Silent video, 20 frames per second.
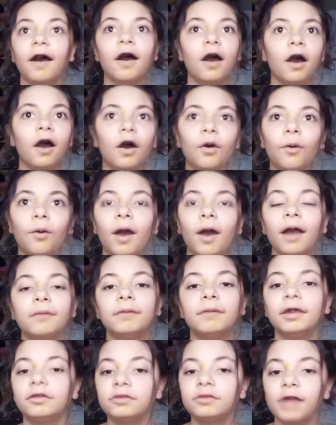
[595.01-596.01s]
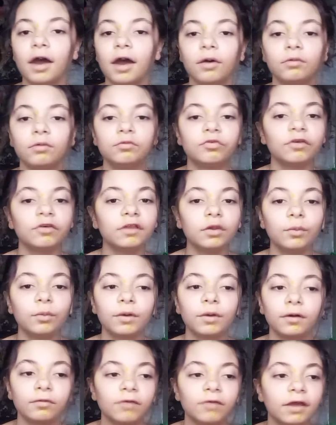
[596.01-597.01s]
oh, I may sound really
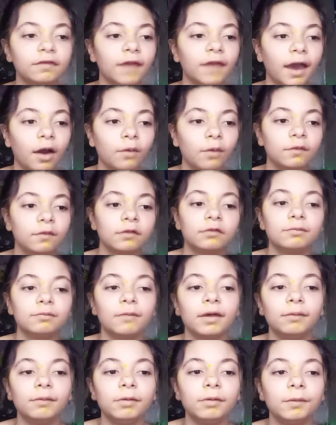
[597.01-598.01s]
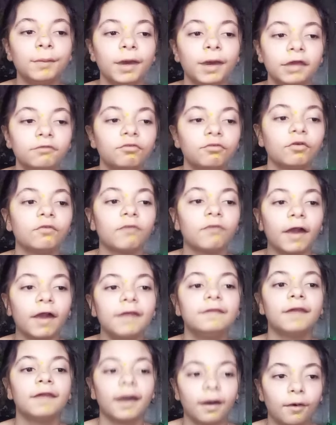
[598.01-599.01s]
weird right now, and this may be painful
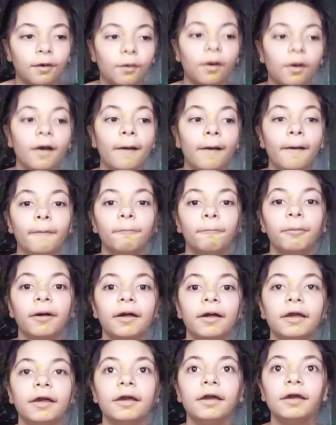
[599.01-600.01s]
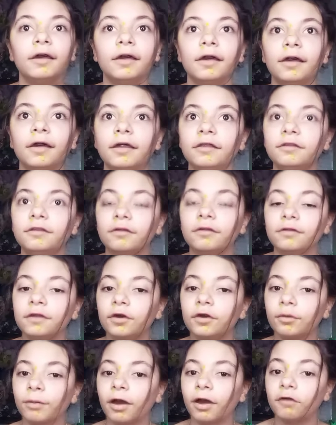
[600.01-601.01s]
right now, but in the
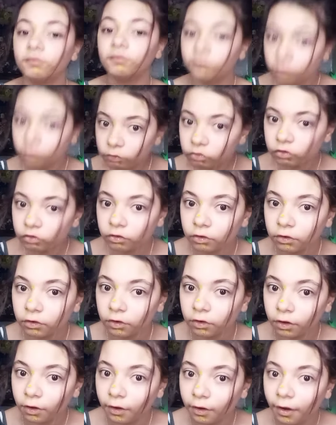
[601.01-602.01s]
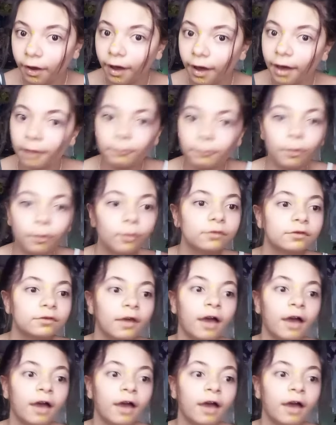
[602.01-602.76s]
nearby future, I'm going to